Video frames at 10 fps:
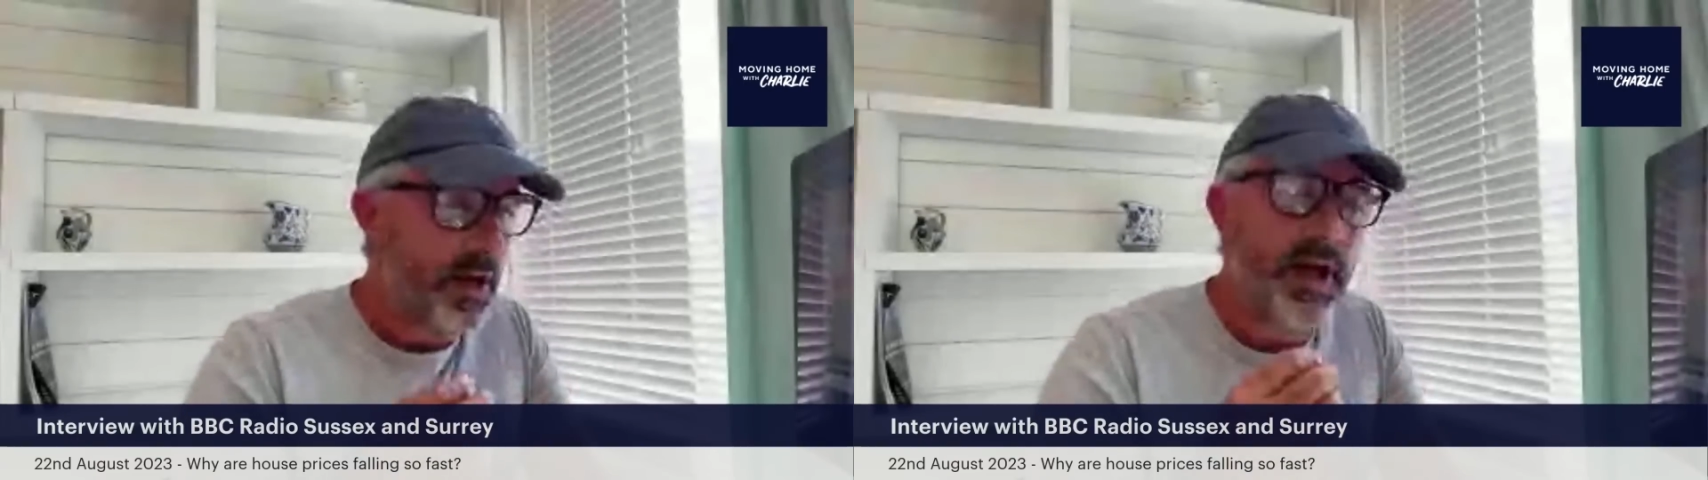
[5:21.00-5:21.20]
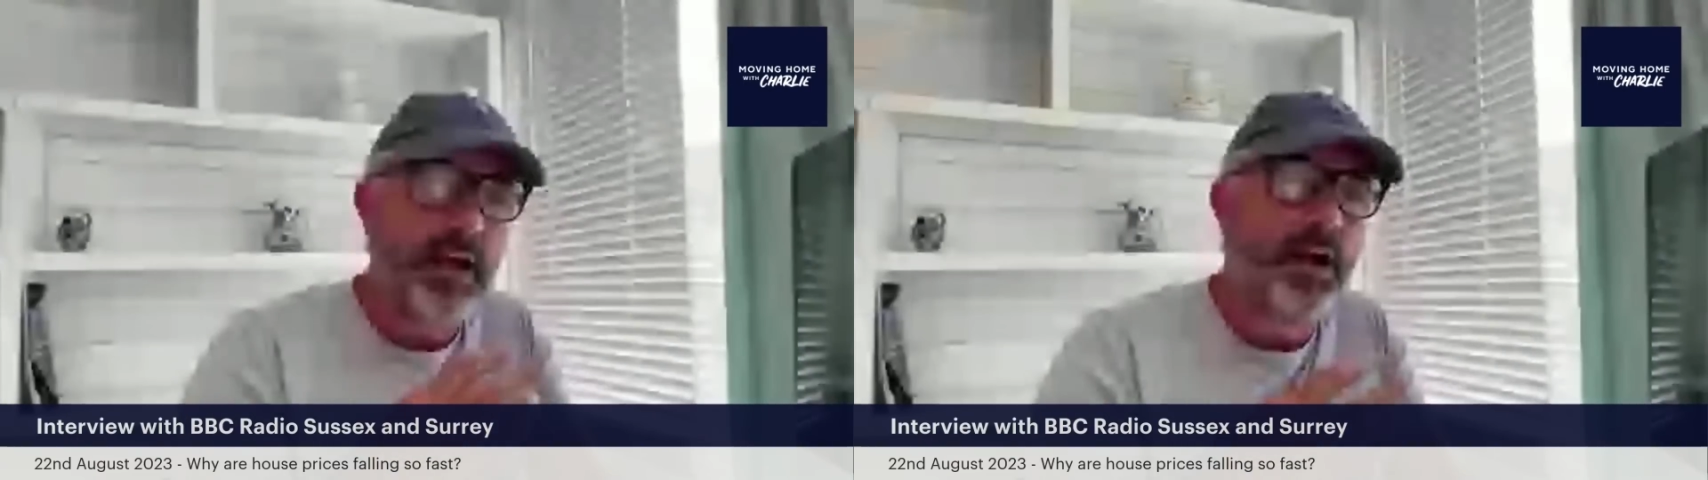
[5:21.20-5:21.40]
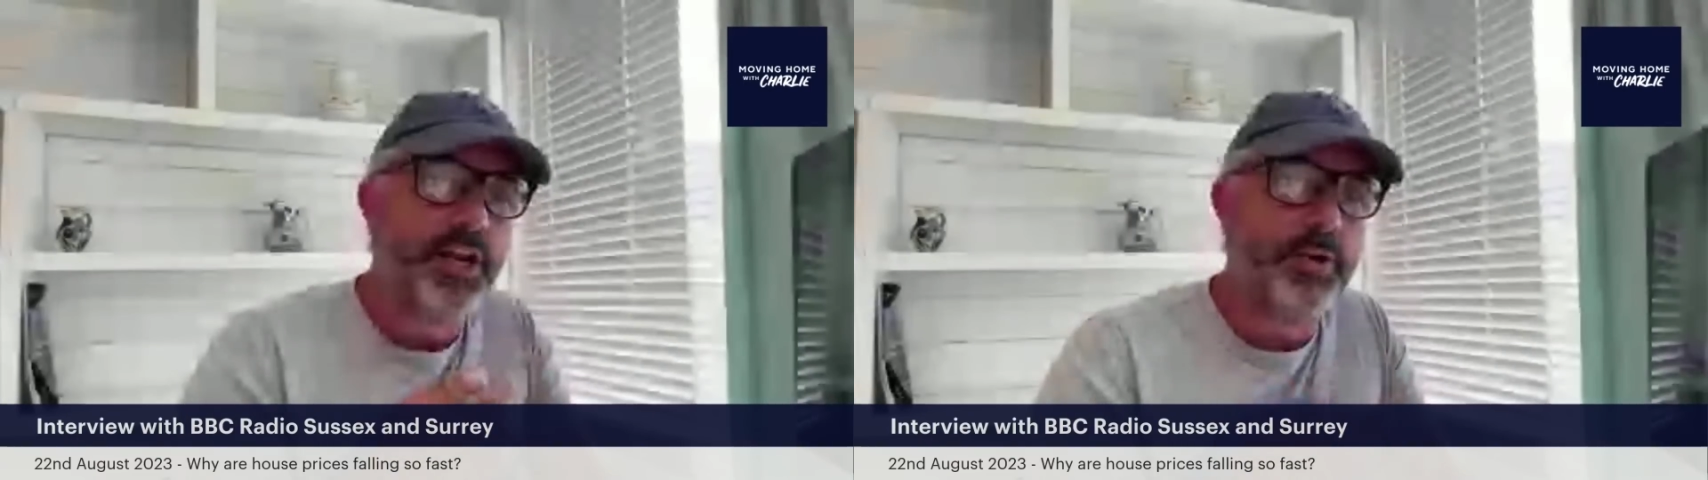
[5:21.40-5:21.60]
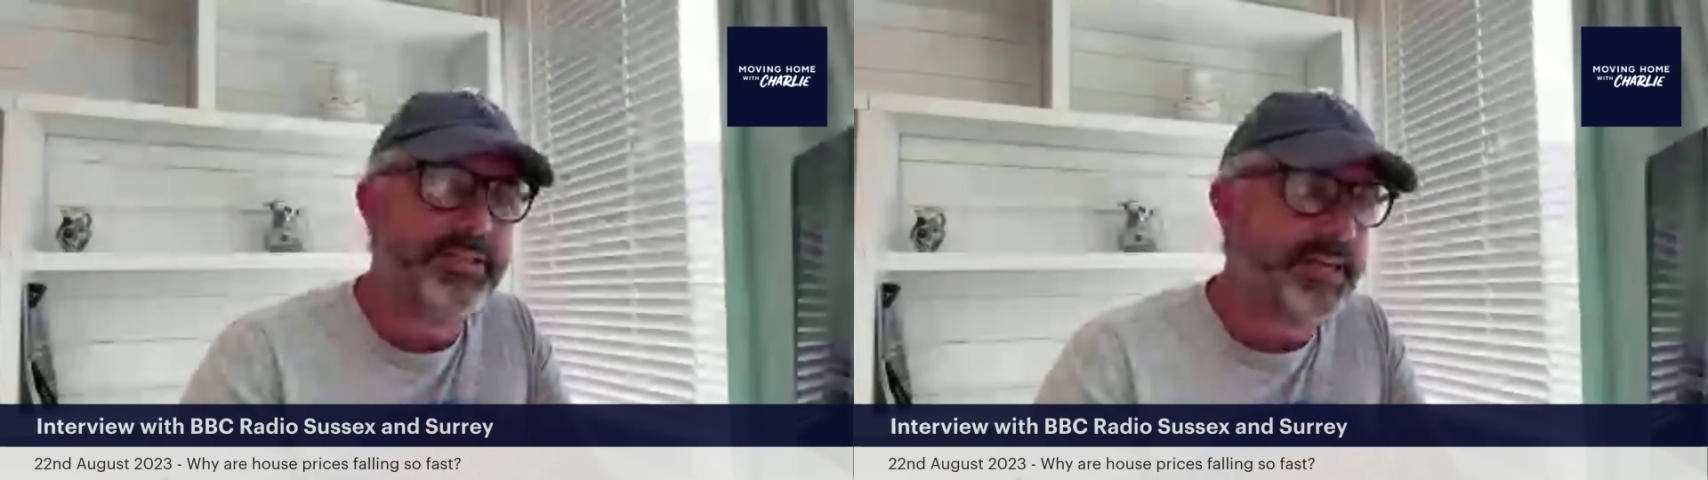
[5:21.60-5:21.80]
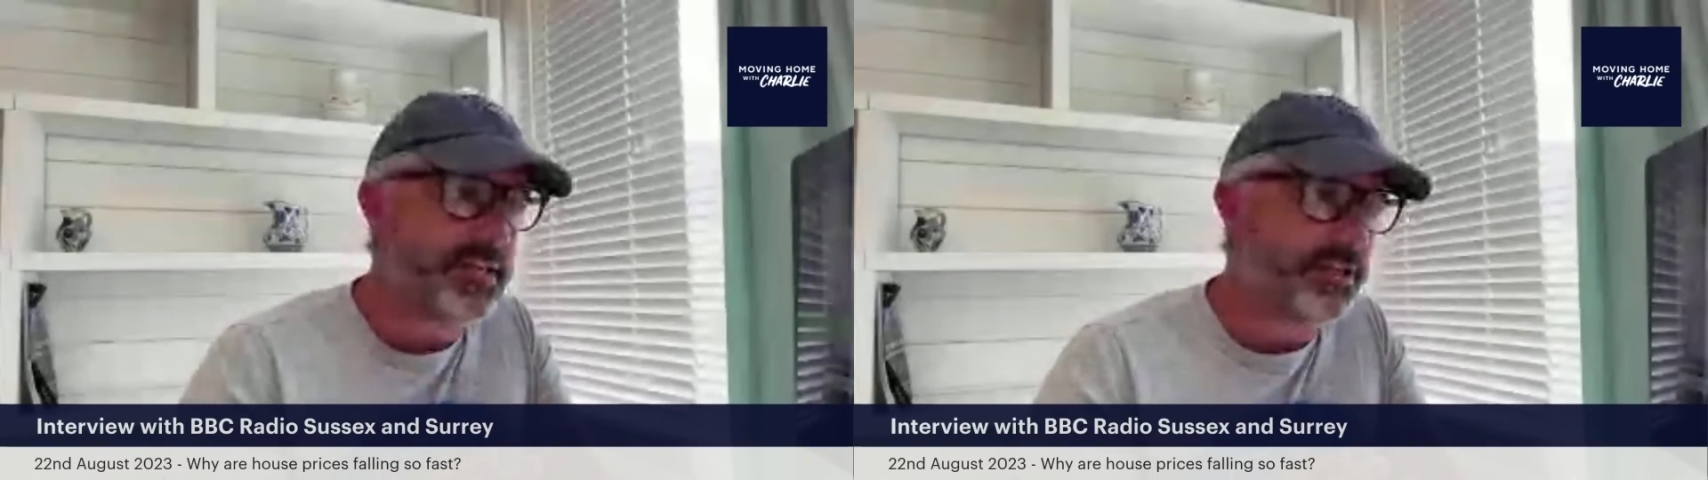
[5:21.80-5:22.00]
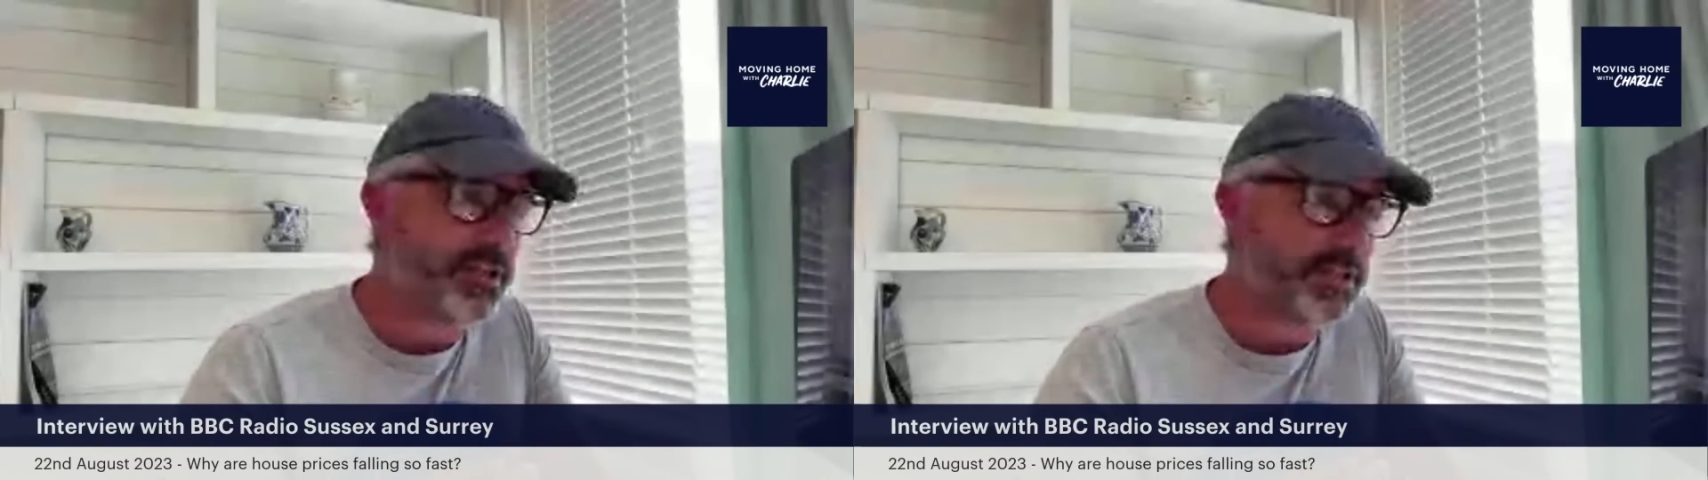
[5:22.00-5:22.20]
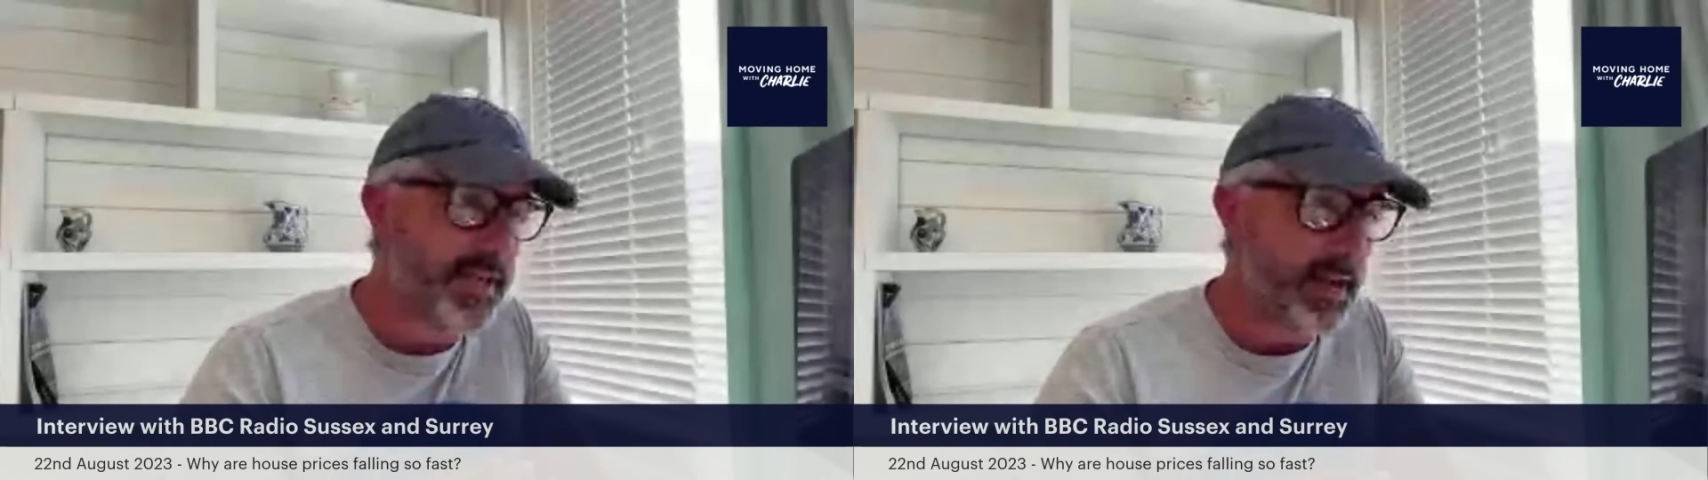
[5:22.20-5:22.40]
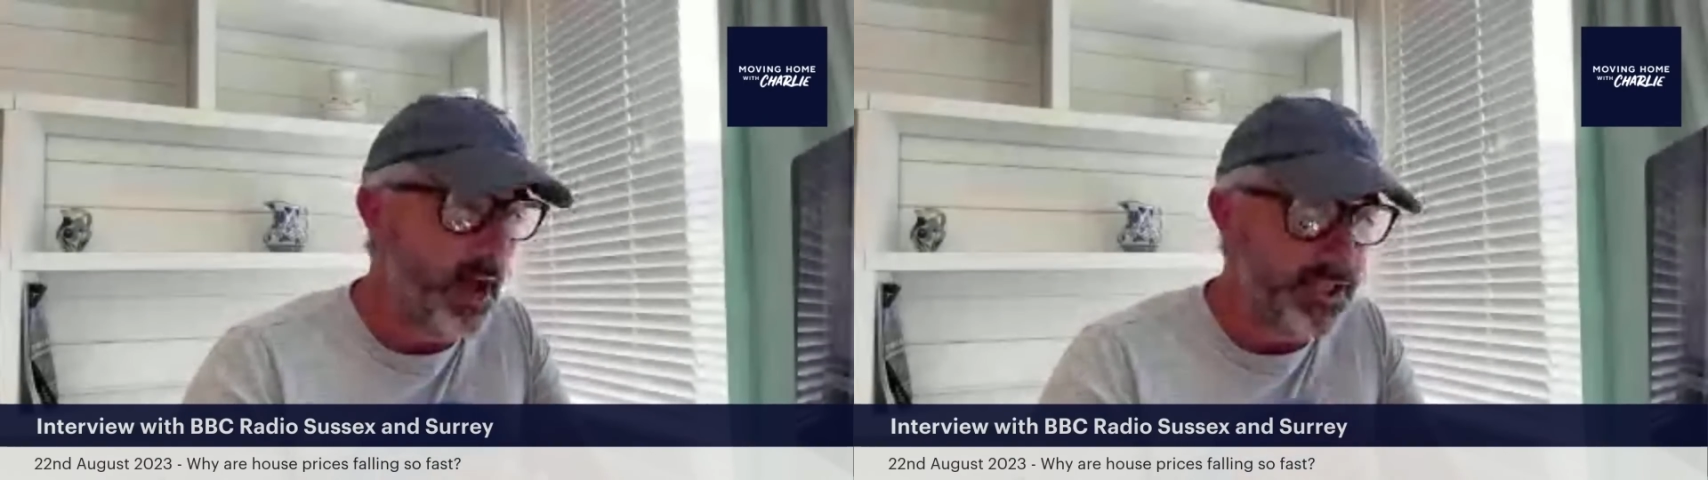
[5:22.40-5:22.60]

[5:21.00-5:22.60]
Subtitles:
I know estate agents who say,